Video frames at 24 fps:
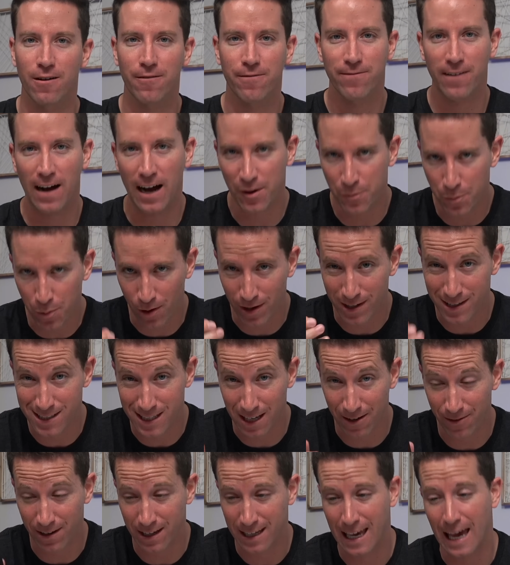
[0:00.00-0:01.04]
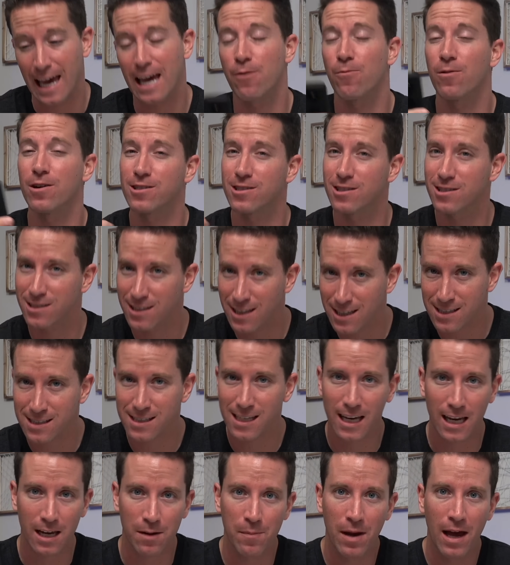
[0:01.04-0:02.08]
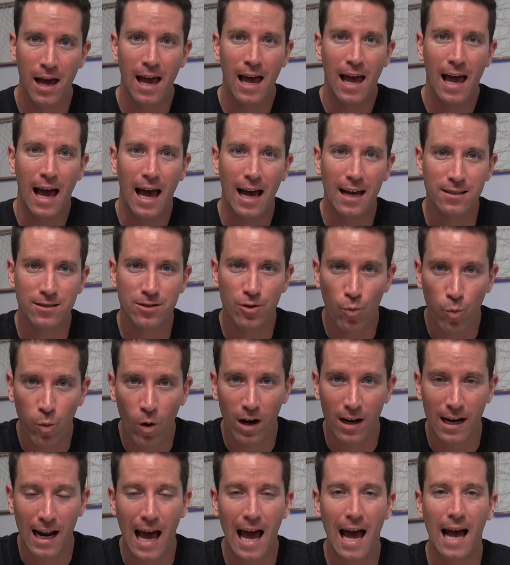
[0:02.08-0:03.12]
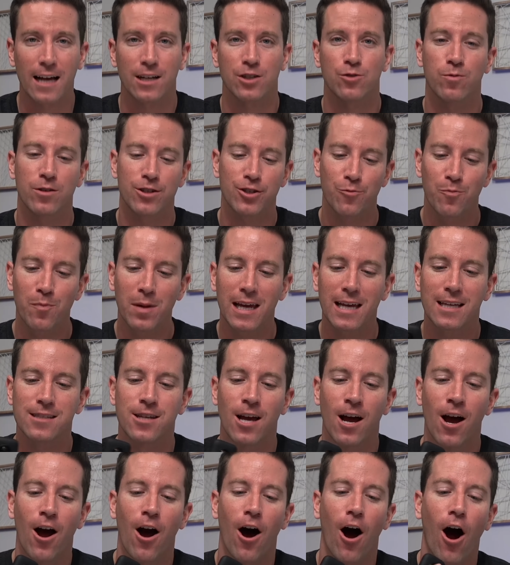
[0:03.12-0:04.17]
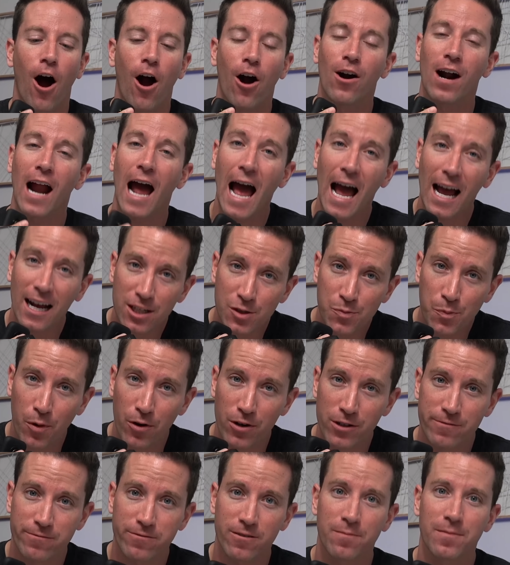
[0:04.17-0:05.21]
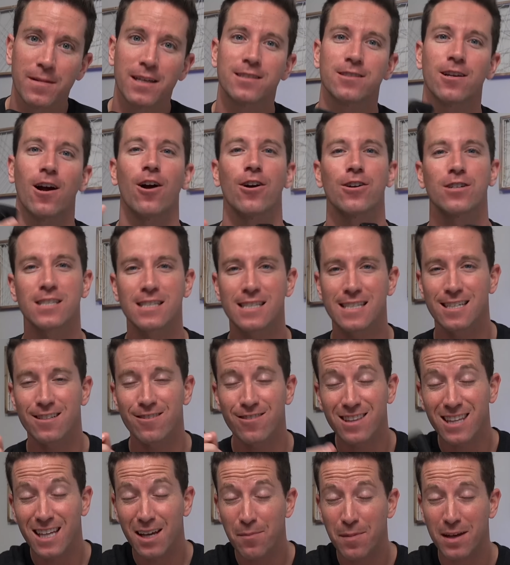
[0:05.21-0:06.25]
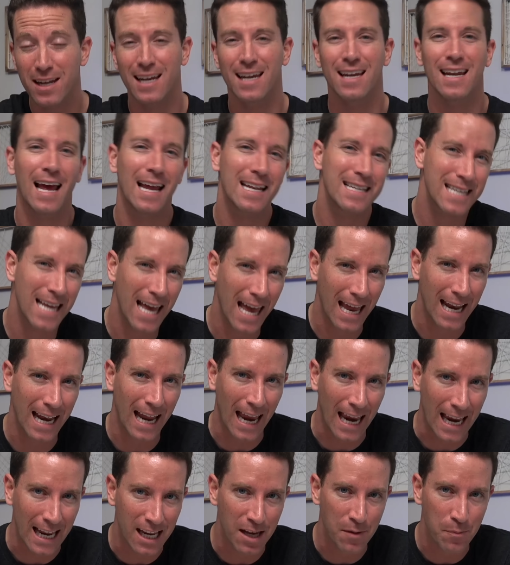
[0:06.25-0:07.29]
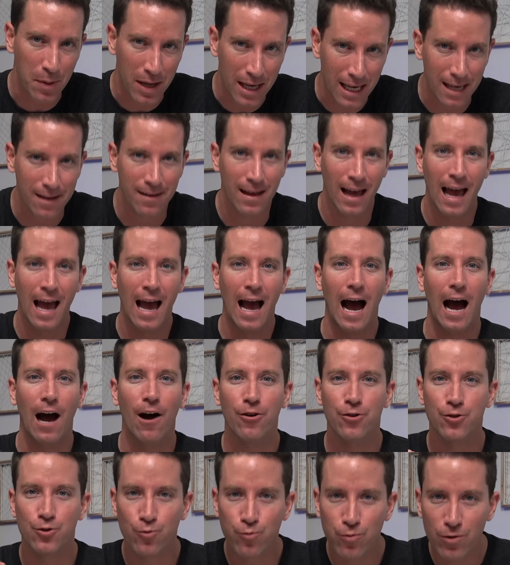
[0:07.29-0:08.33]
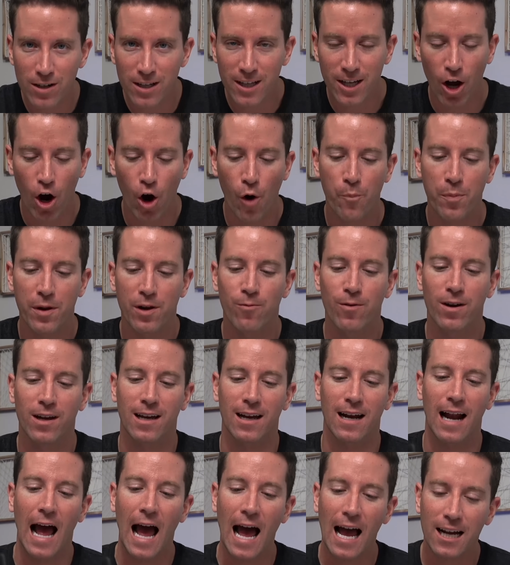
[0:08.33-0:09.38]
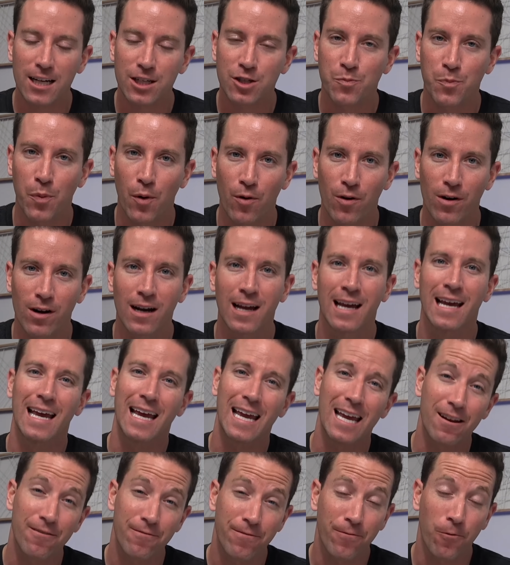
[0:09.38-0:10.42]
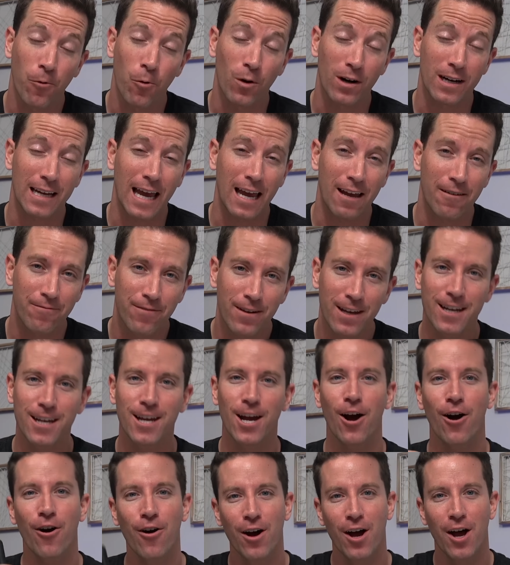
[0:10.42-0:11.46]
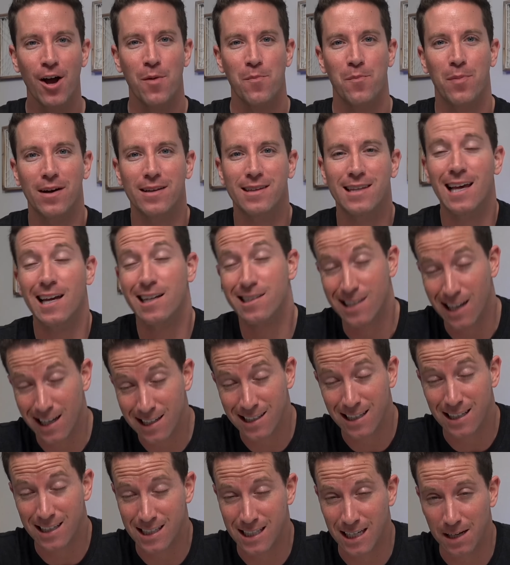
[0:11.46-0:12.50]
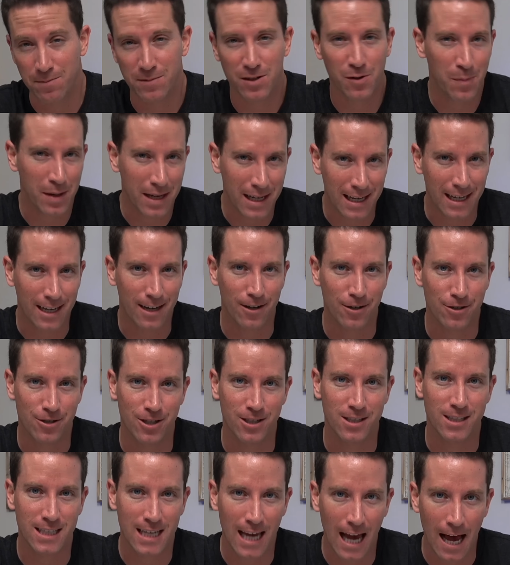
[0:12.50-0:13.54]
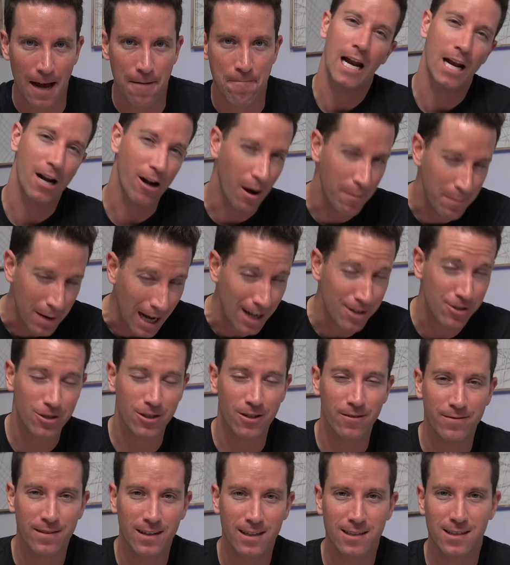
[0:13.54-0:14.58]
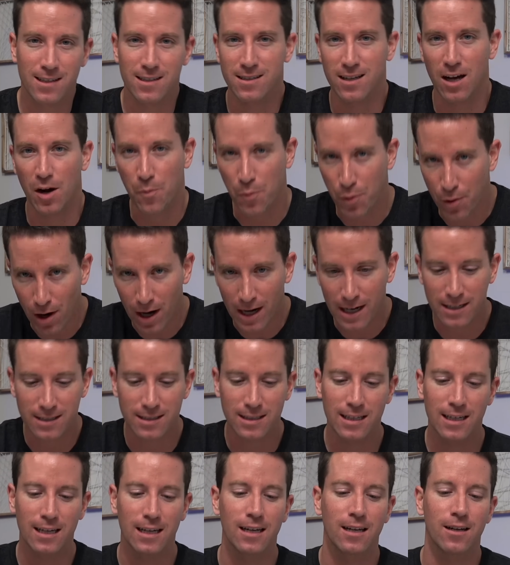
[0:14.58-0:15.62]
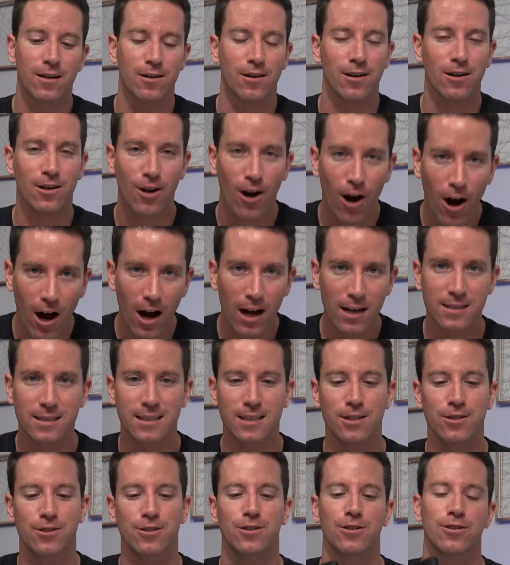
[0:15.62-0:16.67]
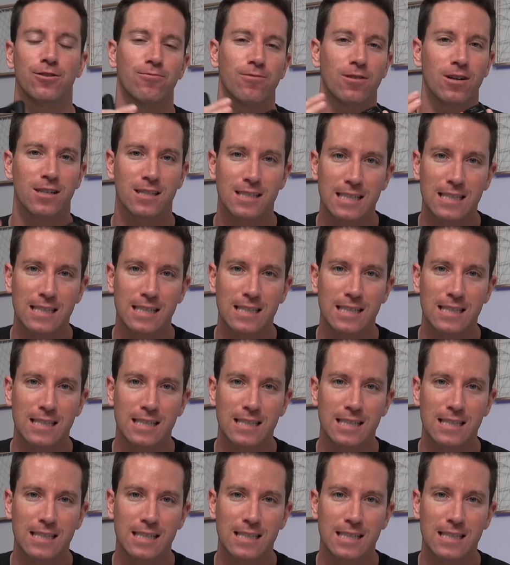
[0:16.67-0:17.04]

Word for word: of 5.7K, which is the same as the ONE X, which means our exports from this are still limited at 1080p. I was really hoping we could export in 4K video, but that doesn't seem to be here just yet. Now, I'm not sure if this is a pricing or cost issue or